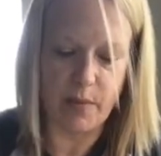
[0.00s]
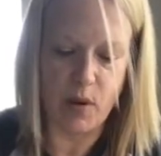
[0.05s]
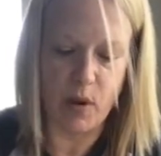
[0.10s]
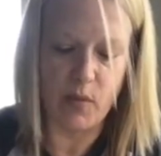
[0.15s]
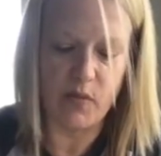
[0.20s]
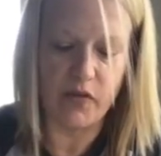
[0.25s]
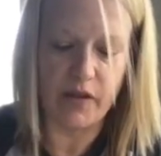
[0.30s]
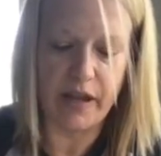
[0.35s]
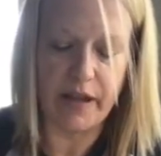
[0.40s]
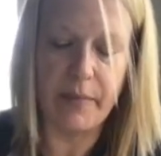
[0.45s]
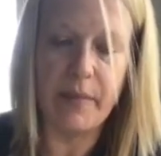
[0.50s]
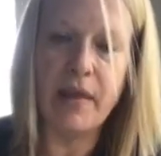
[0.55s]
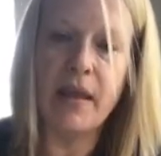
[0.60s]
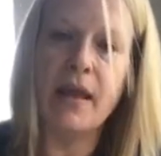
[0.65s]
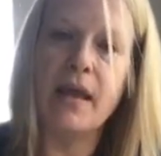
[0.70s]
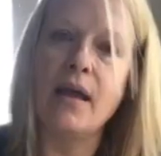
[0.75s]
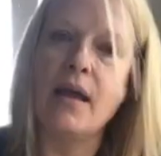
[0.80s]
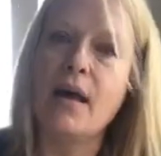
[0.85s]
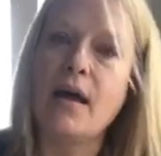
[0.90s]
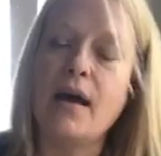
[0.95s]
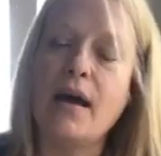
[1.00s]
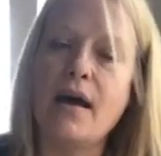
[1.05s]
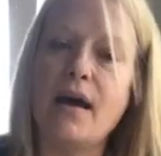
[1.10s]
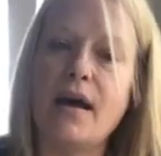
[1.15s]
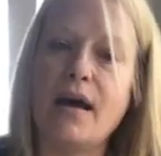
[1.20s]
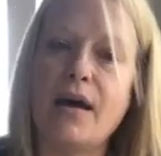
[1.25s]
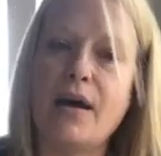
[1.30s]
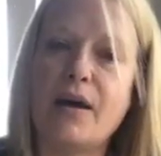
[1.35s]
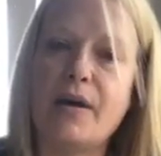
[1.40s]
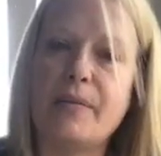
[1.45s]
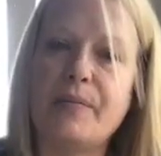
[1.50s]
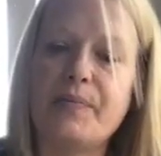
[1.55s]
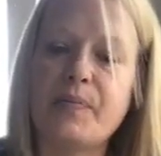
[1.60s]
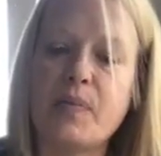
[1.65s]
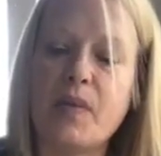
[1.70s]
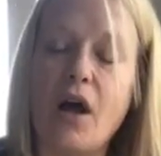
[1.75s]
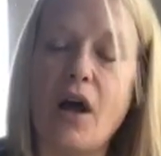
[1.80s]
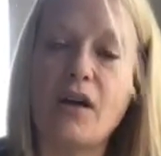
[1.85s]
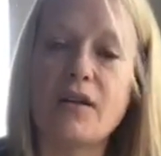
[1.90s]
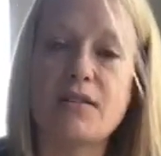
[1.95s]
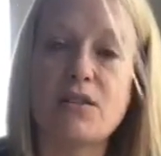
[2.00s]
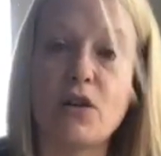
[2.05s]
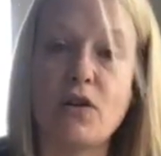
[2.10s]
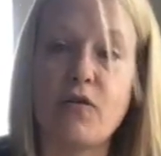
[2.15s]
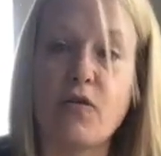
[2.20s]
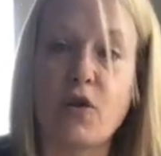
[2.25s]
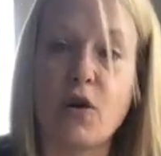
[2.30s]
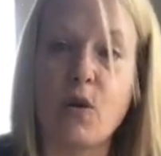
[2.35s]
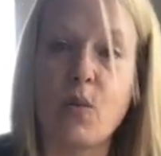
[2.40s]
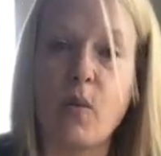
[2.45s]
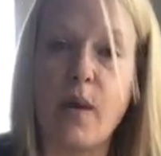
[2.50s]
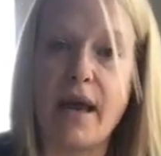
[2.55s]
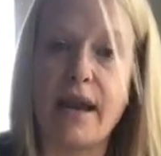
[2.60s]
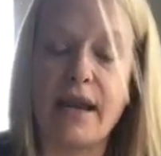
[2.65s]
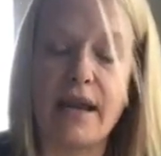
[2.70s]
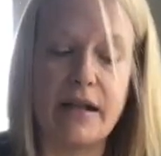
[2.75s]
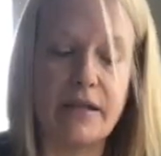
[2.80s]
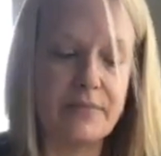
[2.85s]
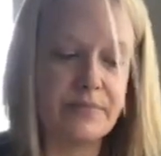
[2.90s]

hopefully. Also for a wedding.